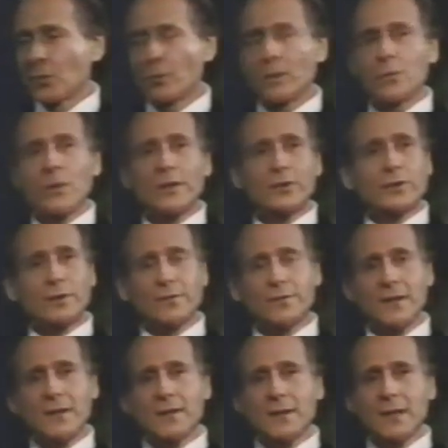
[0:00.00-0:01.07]
We want you to
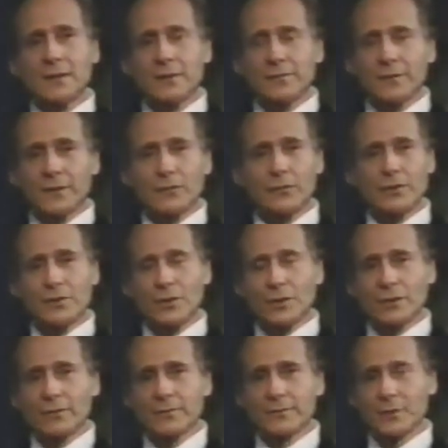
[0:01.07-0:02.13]
phase out the Federal
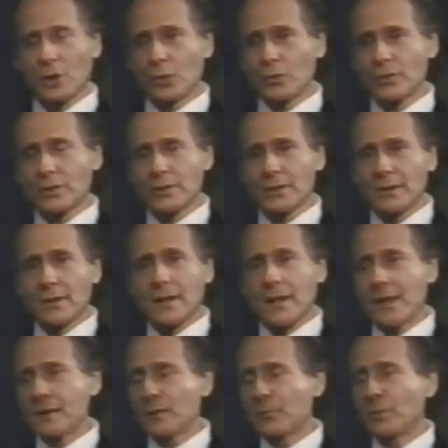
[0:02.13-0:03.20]
Reserve notes
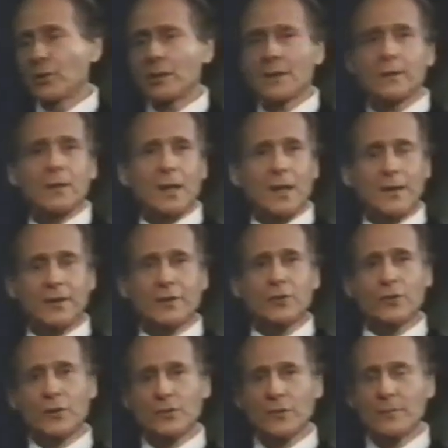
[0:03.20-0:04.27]
and to put in
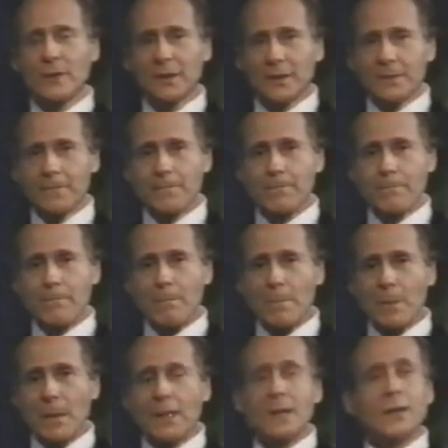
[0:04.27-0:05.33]
honest Treasury money.
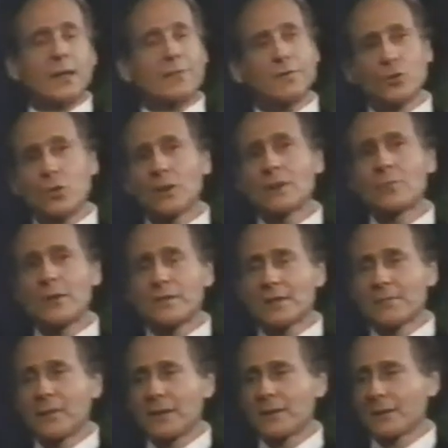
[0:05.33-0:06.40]
Now, if you call him
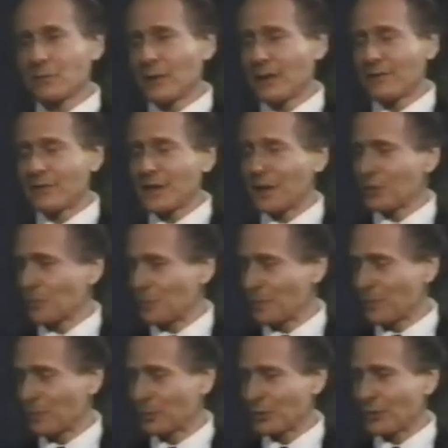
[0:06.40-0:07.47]
once a month, and we have 1,000
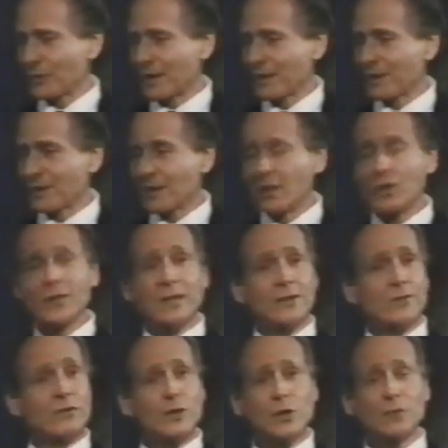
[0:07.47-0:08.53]
people doing that, he'll
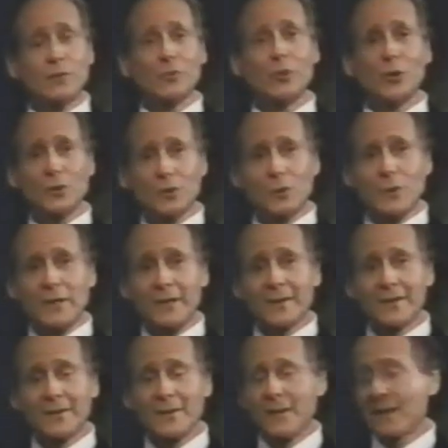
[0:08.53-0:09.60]
get 300 calls a
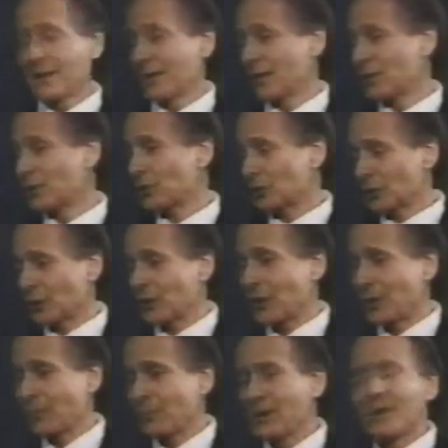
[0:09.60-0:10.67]
week. That should alert
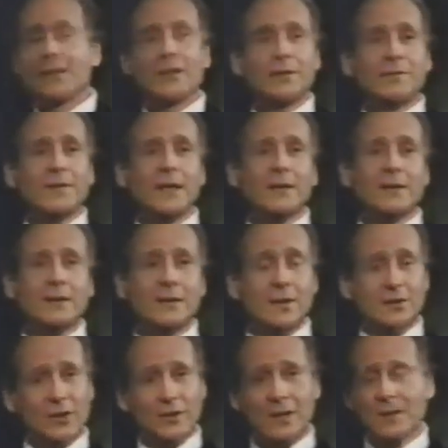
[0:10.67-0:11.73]
him to the fact that
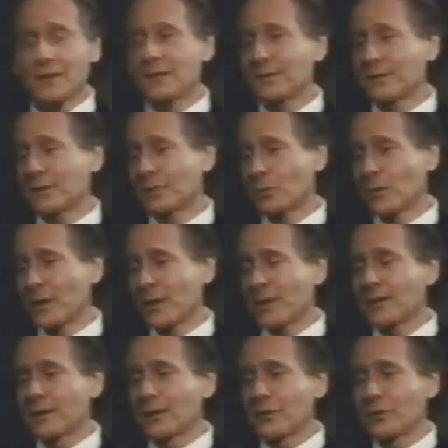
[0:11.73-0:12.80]
there's another
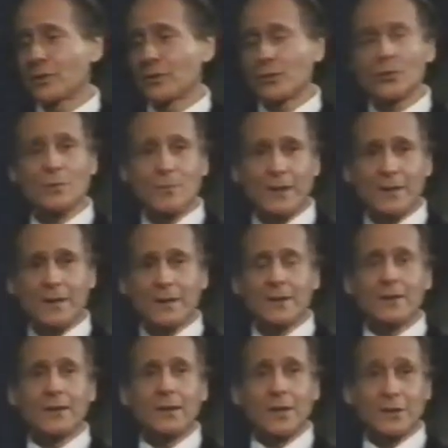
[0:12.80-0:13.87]
way to use money
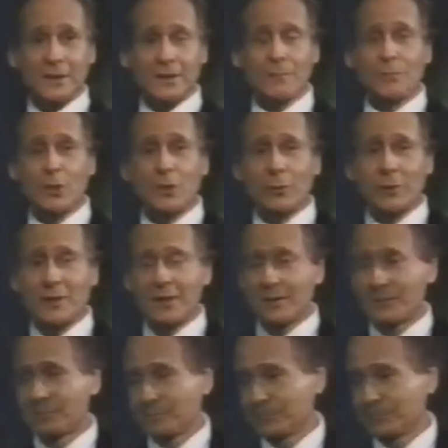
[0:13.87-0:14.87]
other than borrowing it.